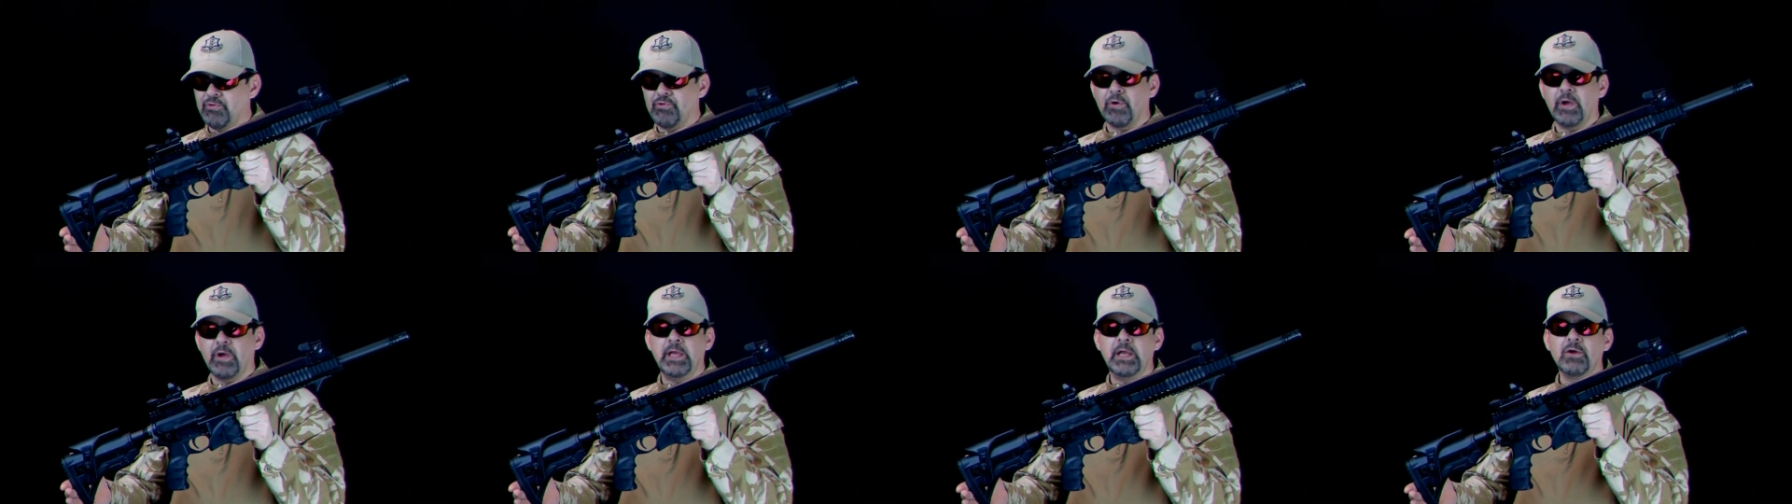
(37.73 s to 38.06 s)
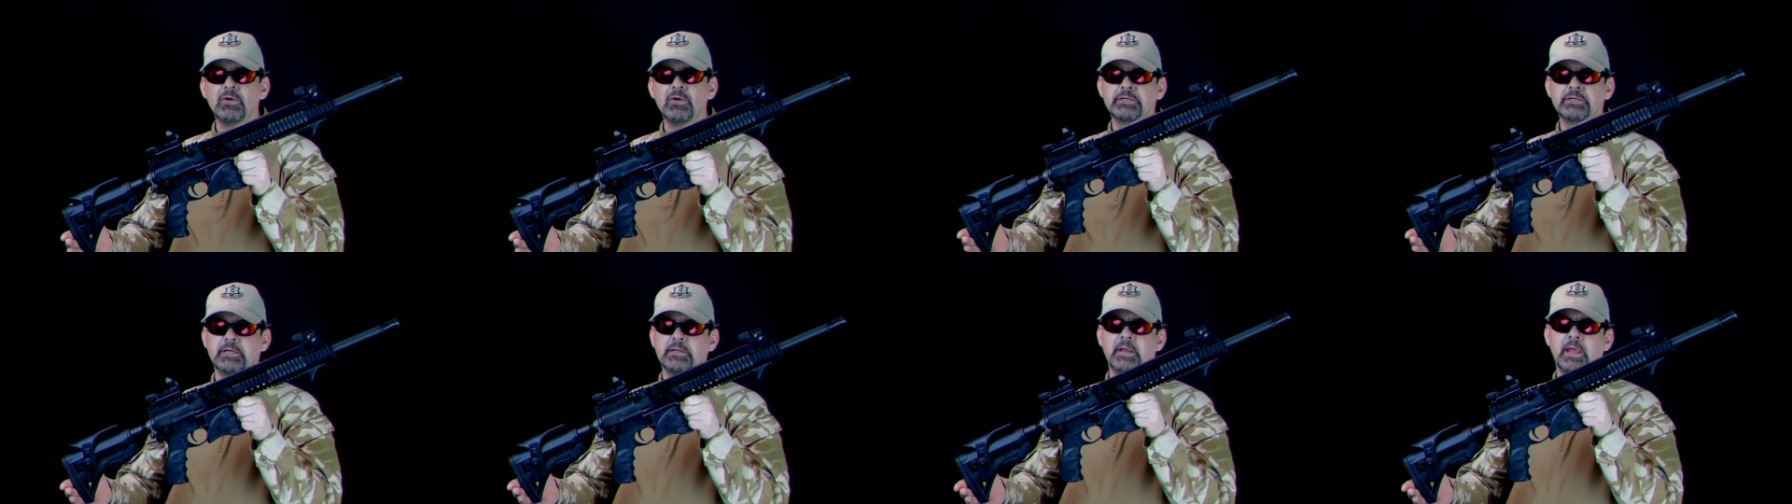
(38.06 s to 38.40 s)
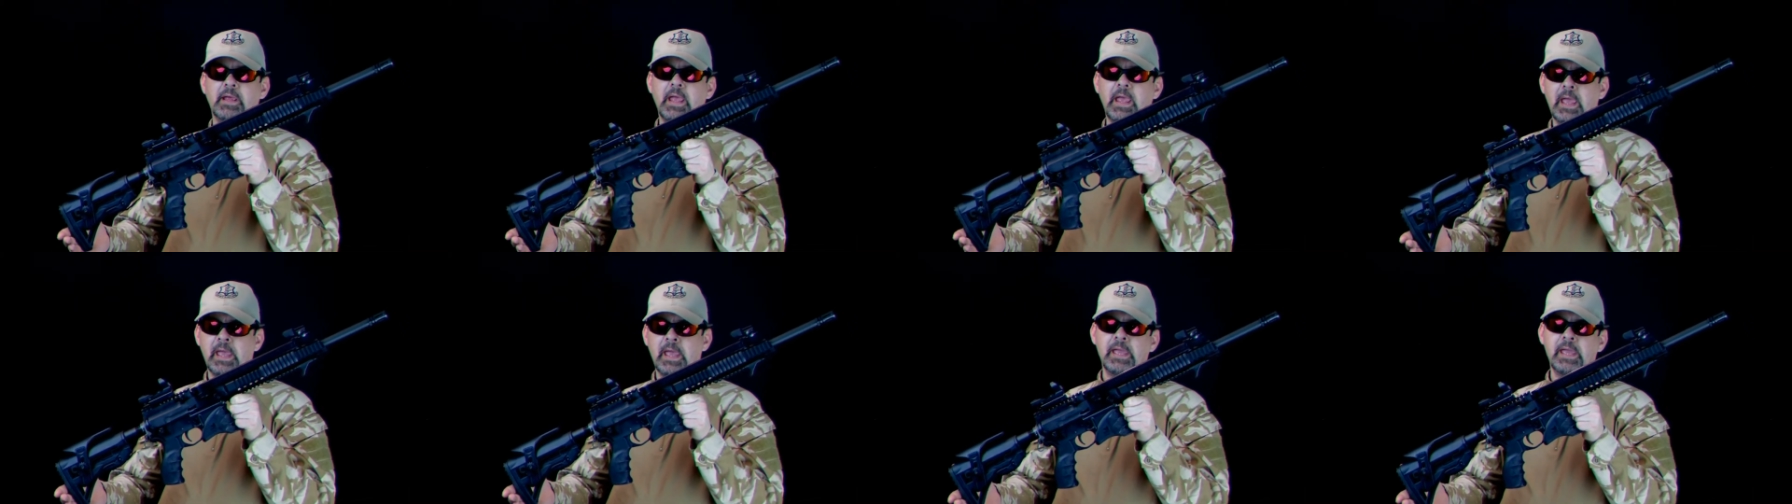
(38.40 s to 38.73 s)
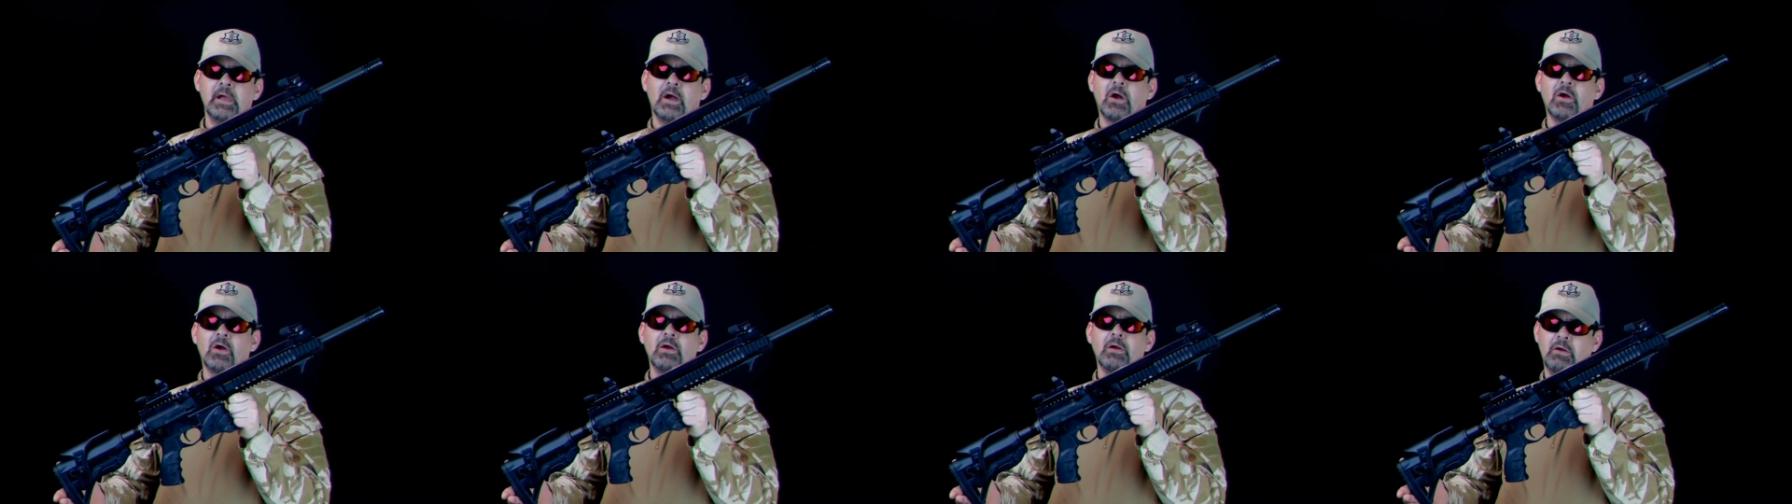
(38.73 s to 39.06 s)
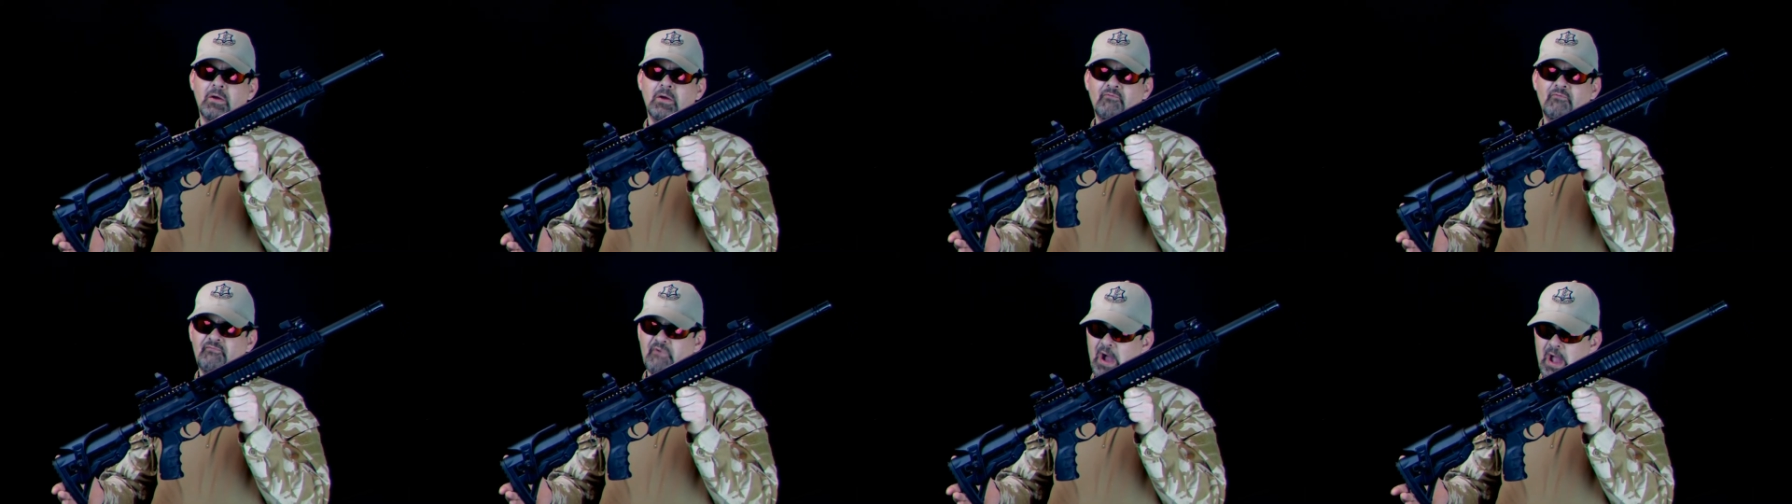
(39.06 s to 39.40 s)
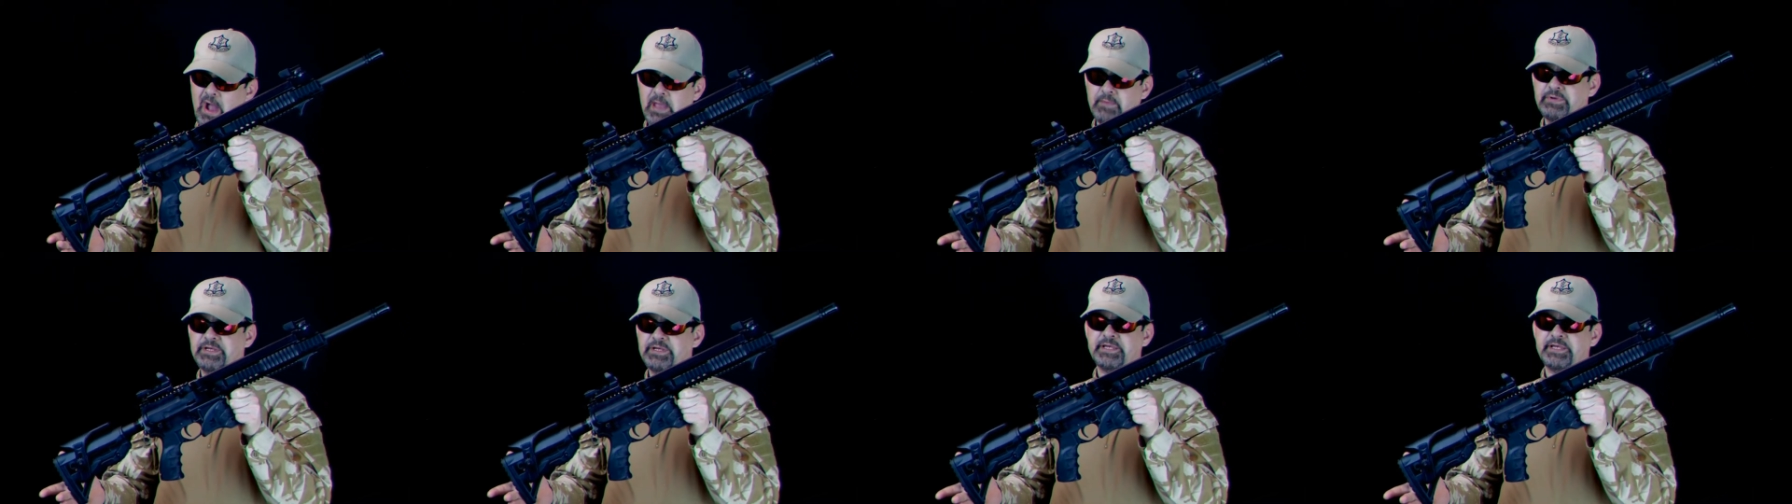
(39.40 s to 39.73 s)
This right here is an
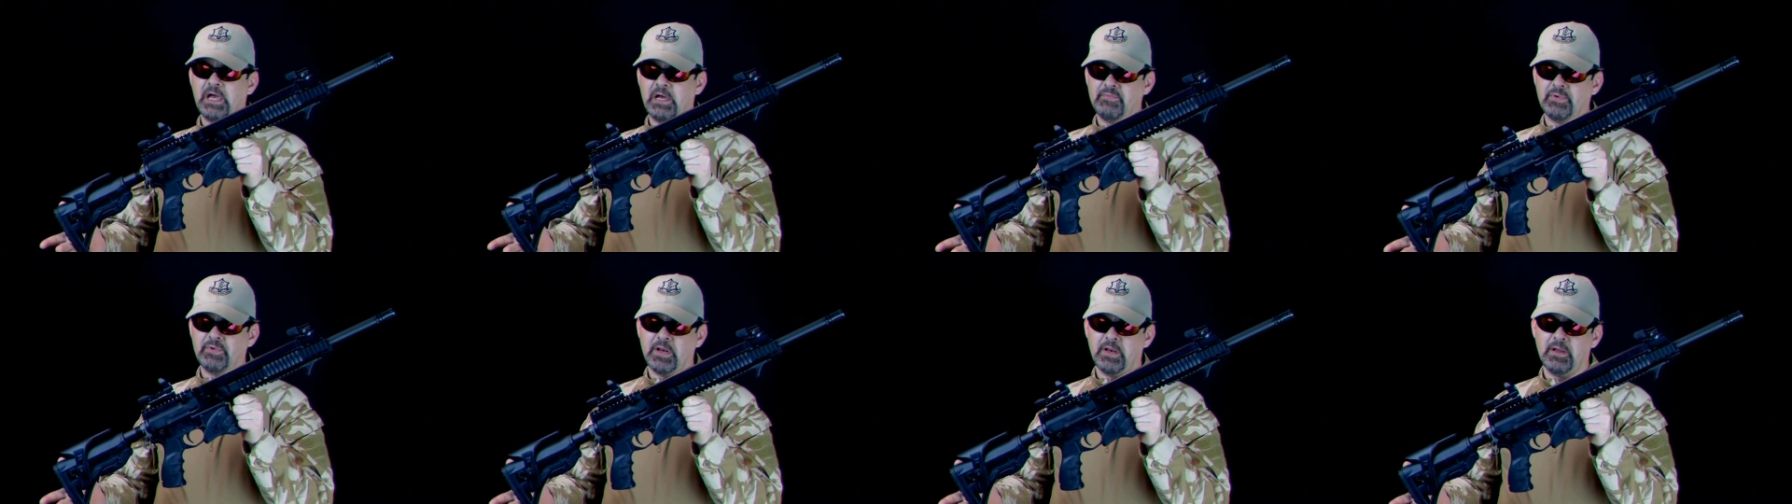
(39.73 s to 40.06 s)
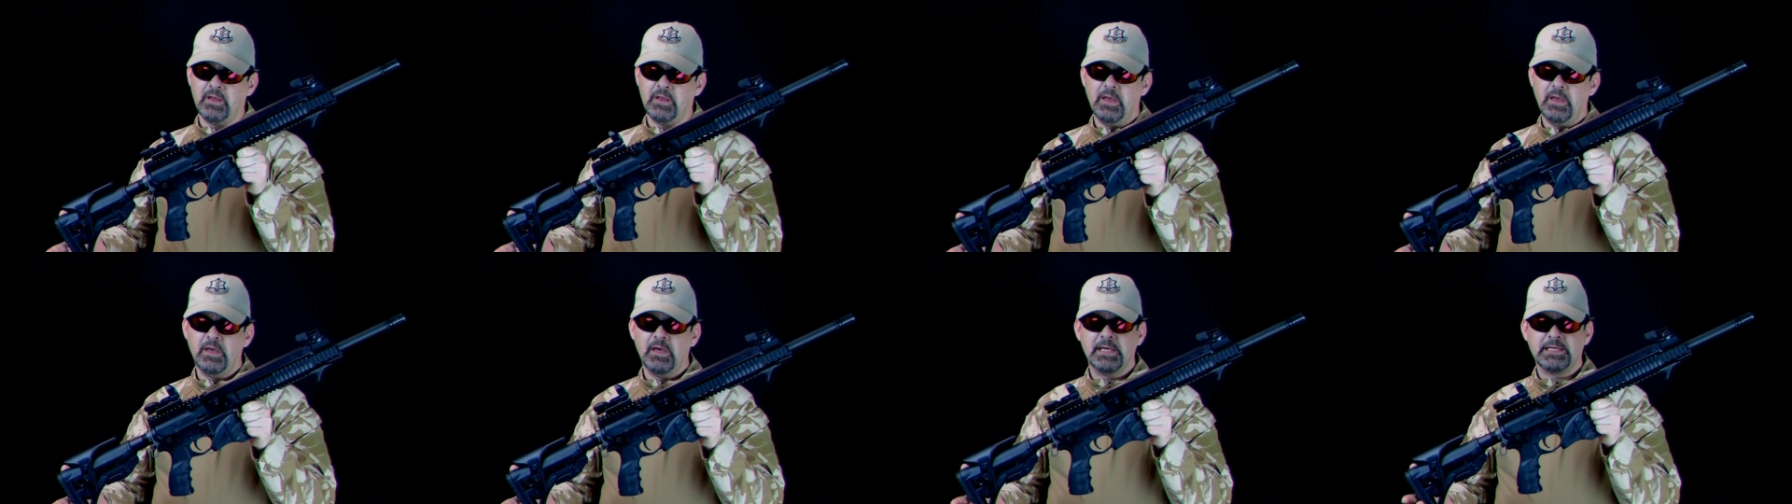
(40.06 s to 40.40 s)
AR-57.